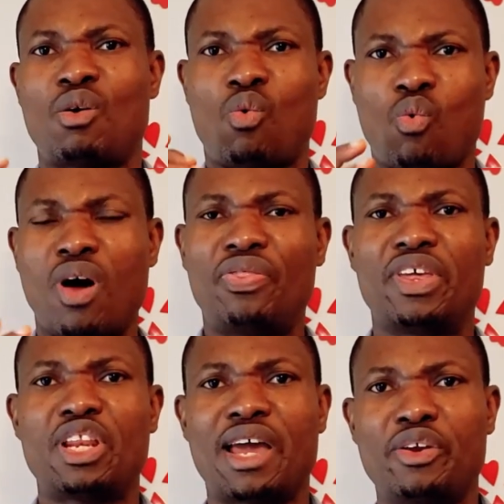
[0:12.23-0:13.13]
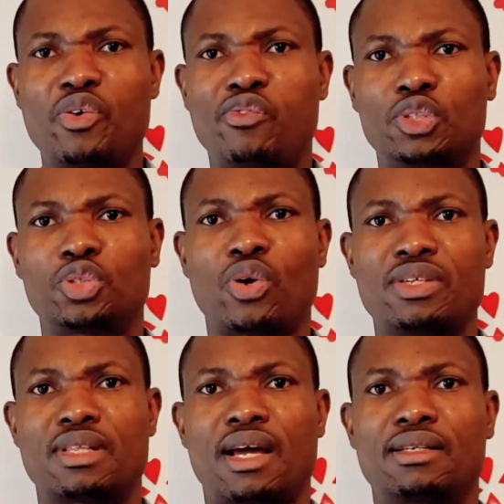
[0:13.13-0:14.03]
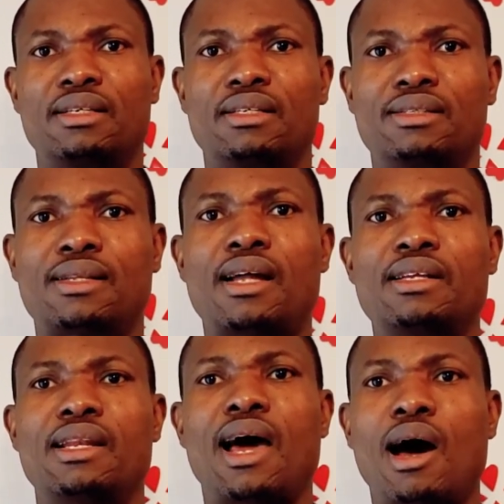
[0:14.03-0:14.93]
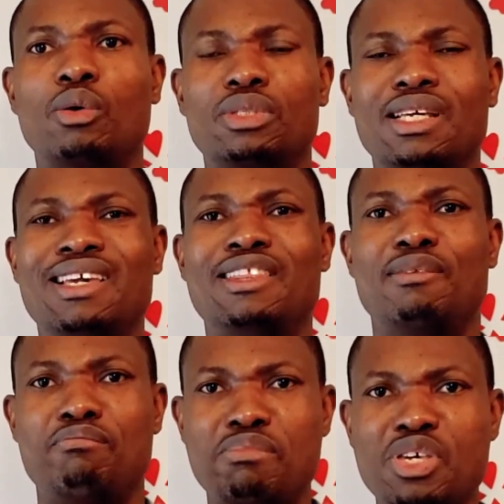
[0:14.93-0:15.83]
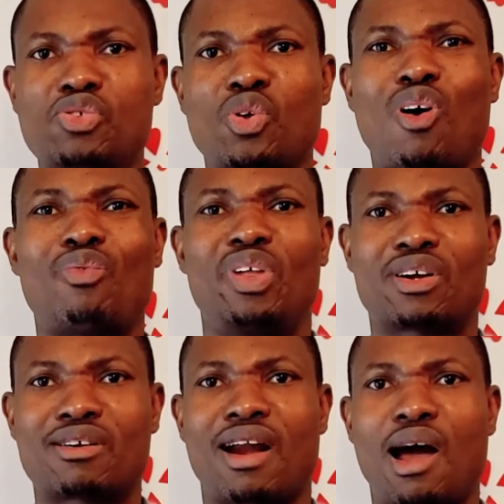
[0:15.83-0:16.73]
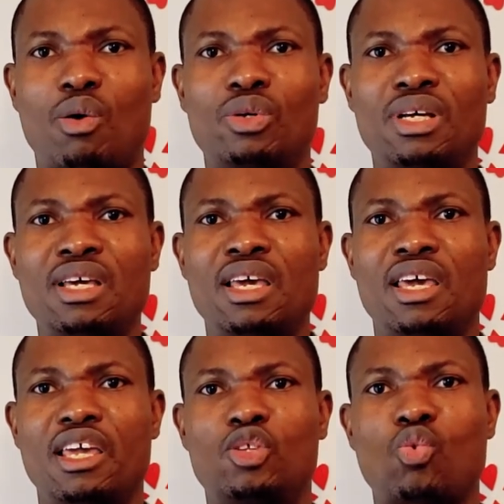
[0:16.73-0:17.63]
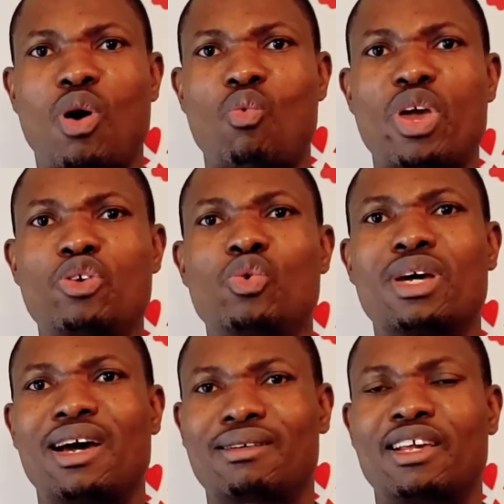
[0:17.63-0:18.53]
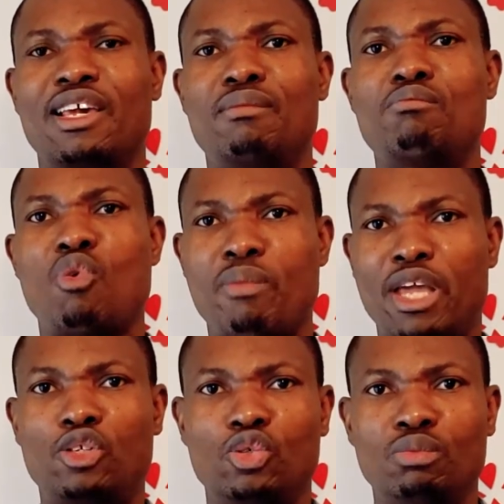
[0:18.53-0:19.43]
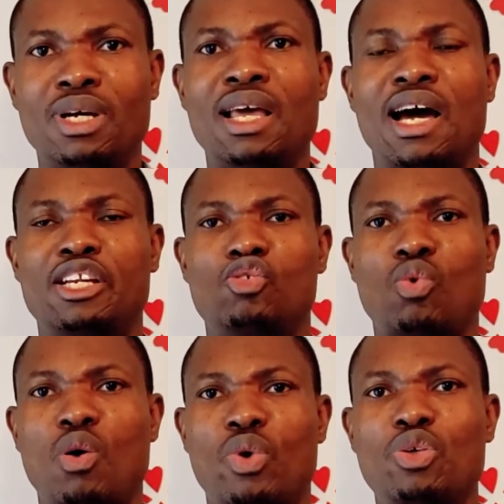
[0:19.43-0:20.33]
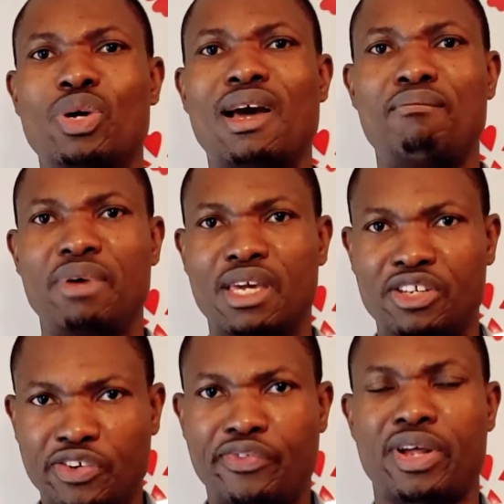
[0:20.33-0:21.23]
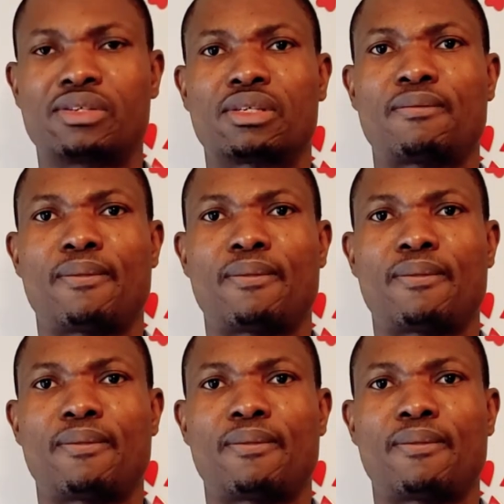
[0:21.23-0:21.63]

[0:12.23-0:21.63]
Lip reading: One thing I know for sure is that standing out in the midst of the crowd, it's one way you can gain momentum and it's one way you can make a difference.